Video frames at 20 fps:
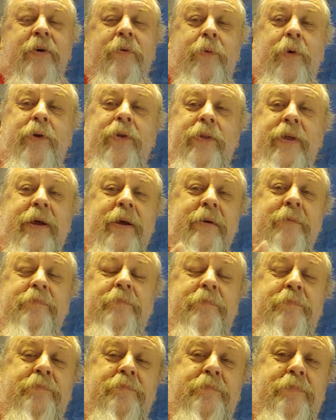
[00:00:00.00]
Well, the
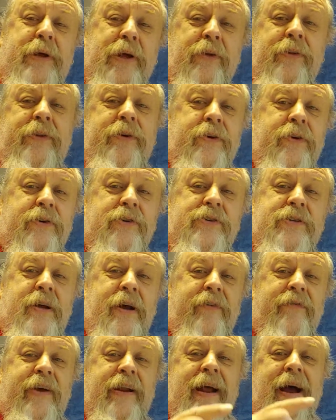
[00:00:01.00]
builders
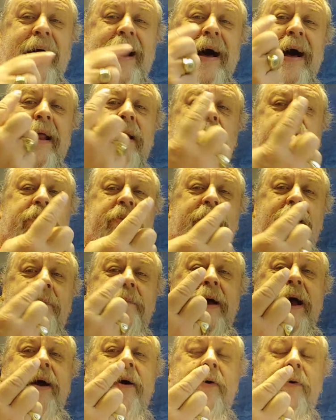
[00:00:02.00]
of it hollowed
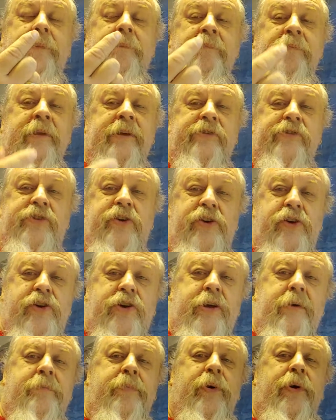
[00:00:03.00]
them out so
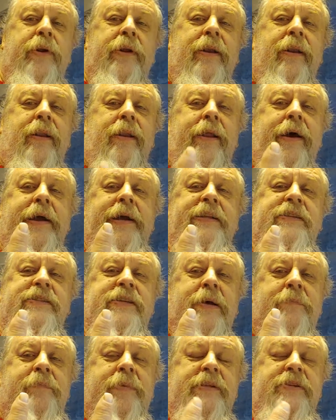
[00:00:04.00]
you can put
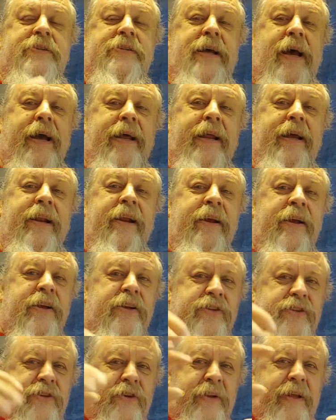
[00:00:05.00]
lights up inside it
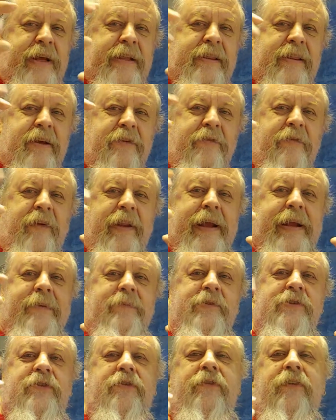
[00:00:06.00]
so that the
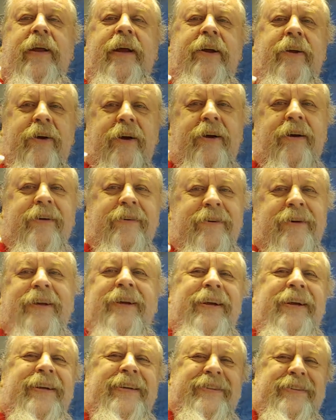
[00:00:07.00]
flames flicker.
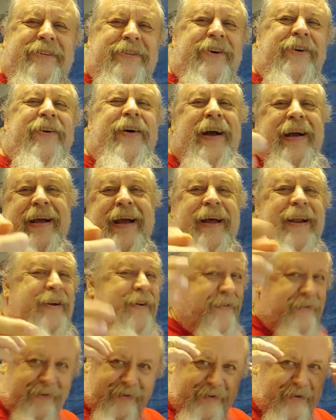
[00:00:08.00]
So I got
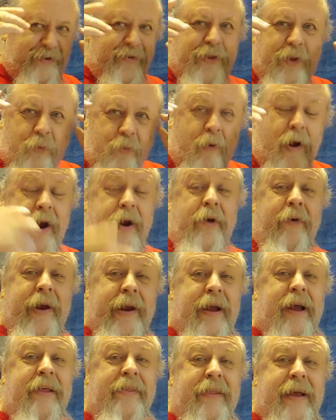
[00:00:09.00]
to do the
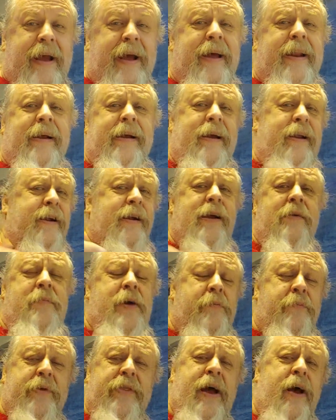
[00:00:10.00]
wiring on that. I got to come
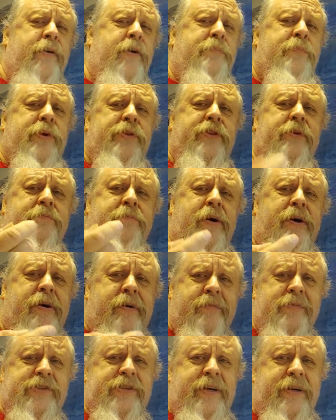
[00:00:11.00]
up with how to put the
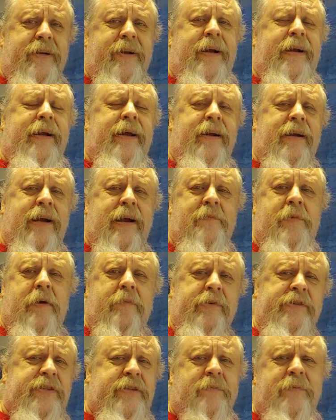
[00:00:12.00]
bulbs in. I got to come
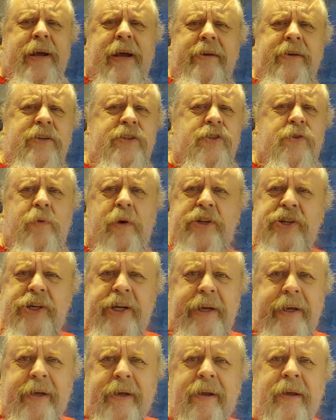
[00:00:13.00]
up with some kind of
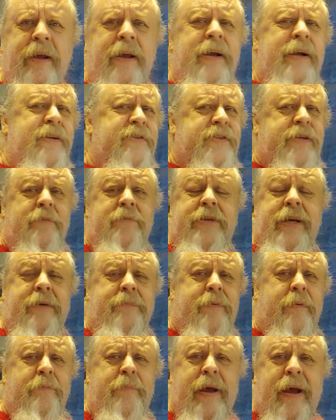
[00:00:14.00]
switching, some
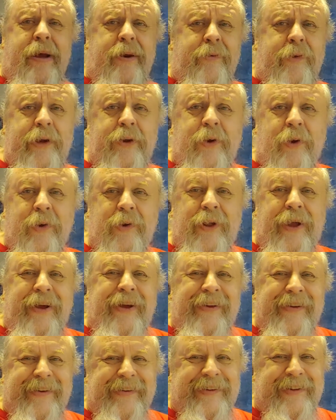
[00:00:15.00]
type of battery
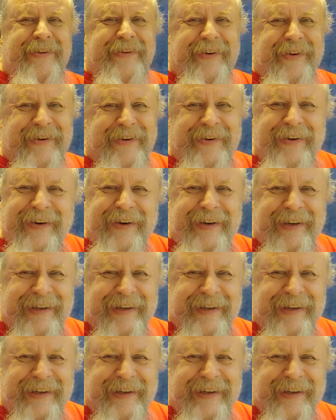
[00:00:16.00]
holder.